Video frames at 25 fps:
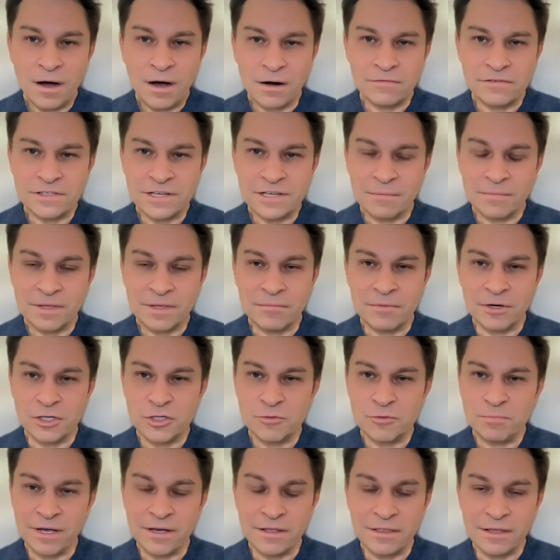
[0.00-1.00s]
part of something
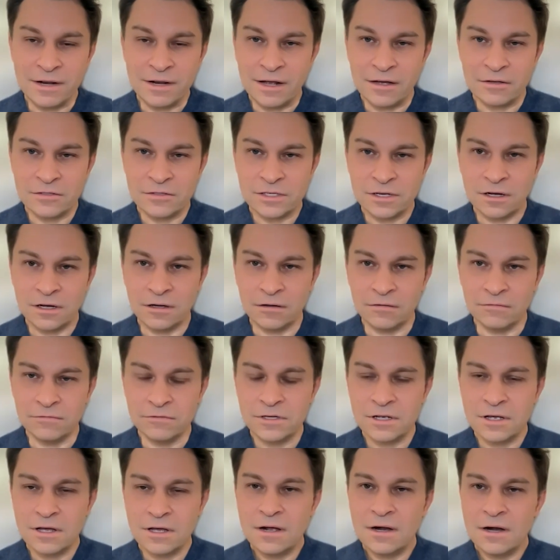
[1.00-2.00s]
much bigger than
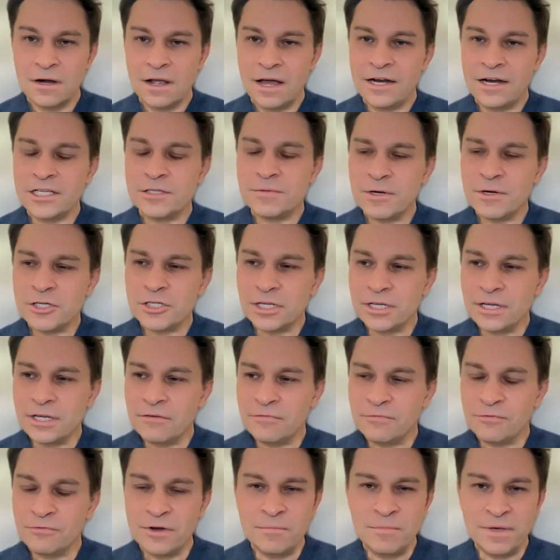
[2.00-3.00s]
ourselves. And especially
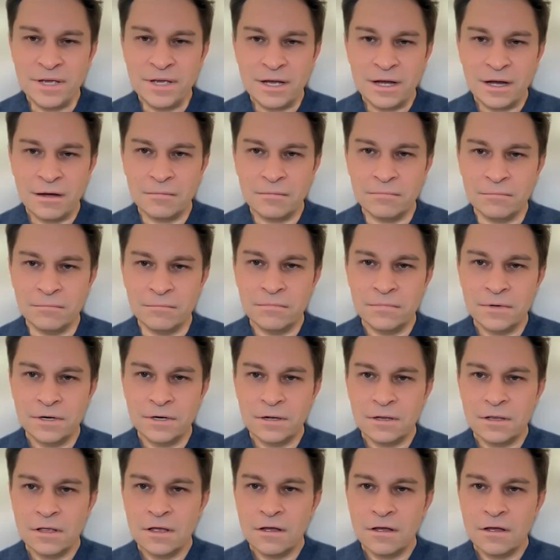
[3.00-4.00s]
if we become
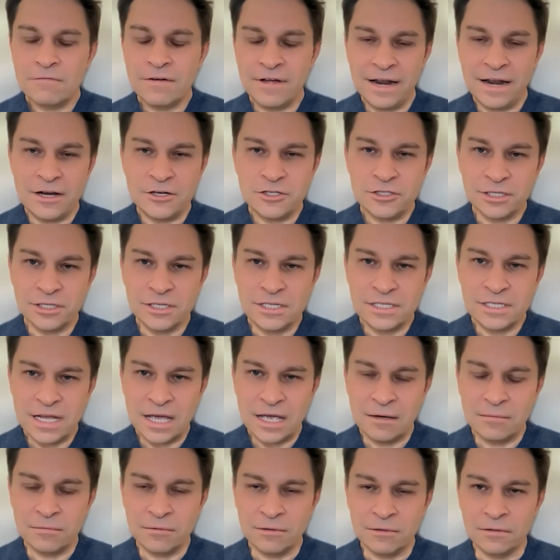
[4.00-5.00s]
financially
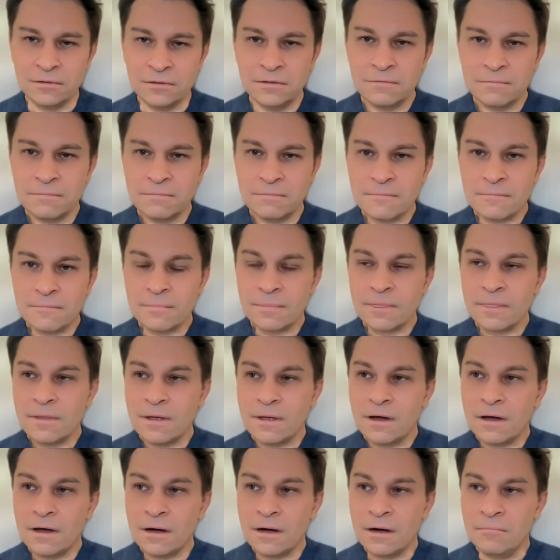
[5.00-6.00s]
stable
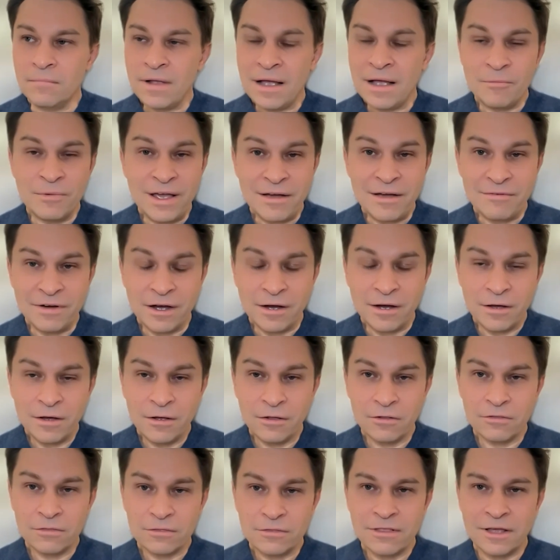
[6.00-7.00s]
and we have our
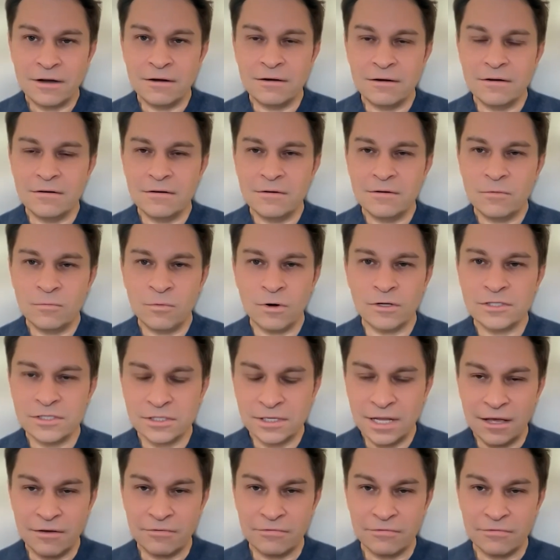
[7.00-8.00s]
health, then
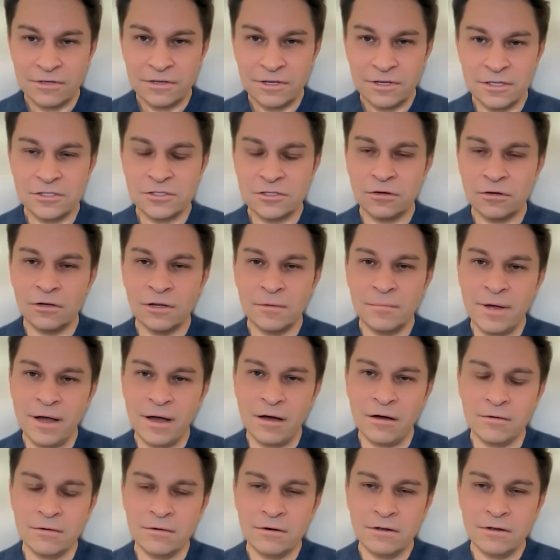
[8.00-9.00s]
what's left? It's all
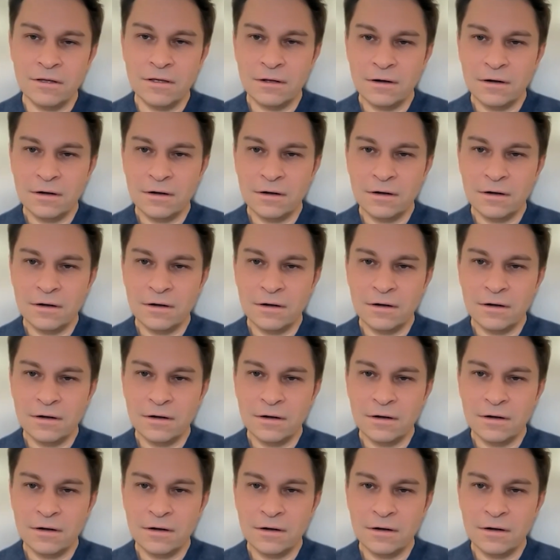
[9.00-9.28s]
about